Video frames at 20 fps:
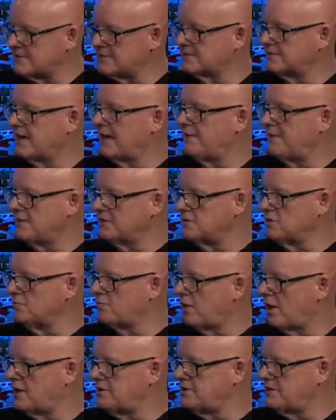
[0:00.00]
has got these new
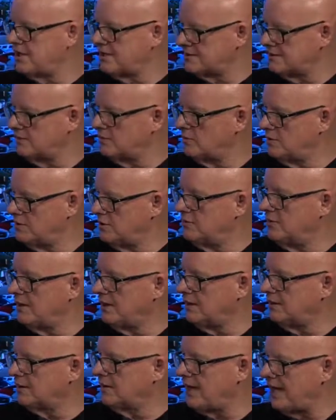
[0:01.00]
projects that we're
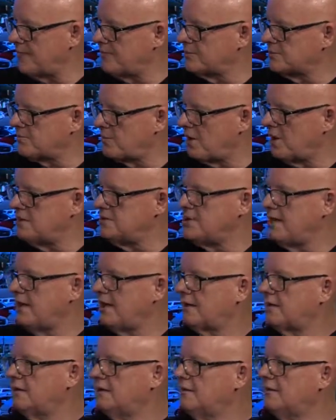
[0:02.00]
doing, the Campus
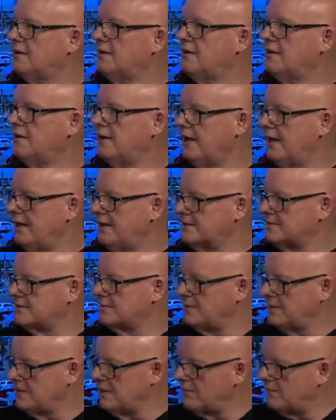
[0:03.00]
Project and some
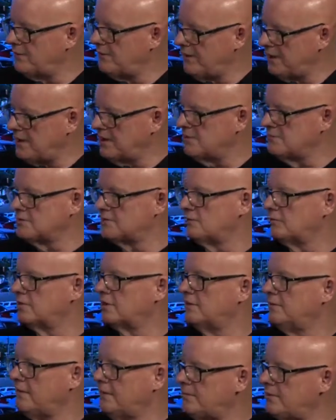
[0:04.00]
of the other videos that we're
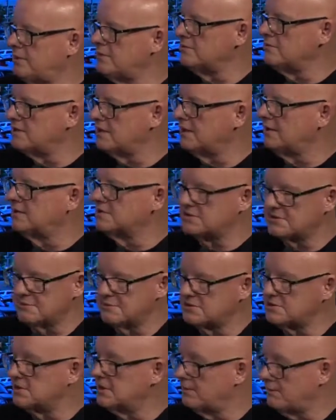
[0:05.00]
going to be producing and some of
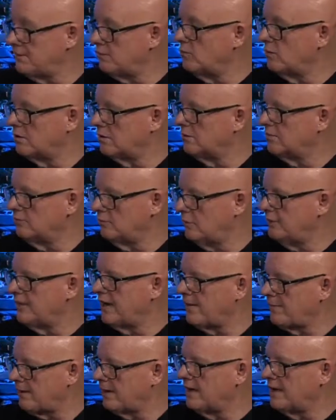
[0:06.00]
the stuff that we've
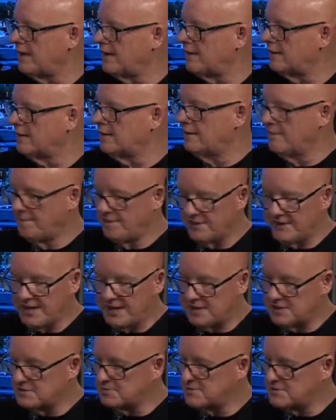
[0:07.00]
got planned that
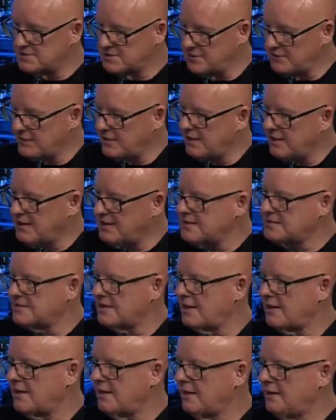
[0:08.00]
is specifically
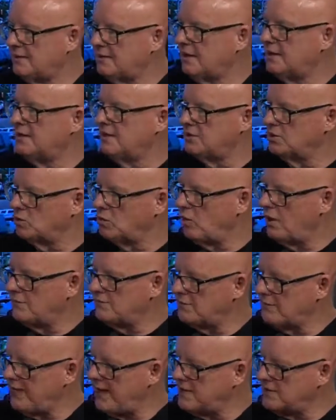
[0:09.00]
designed to go
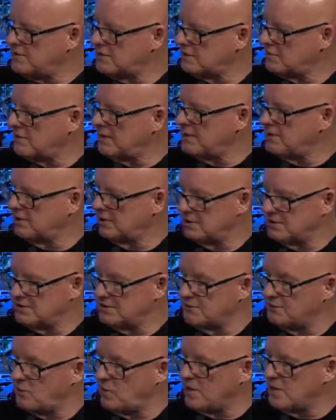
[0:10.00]
after that generation, because
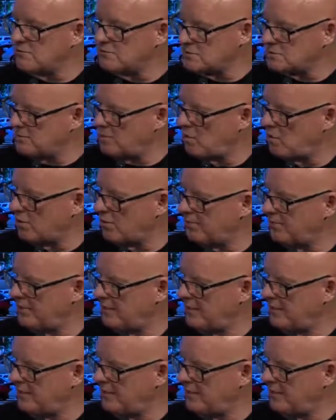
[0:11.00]
if we don't support them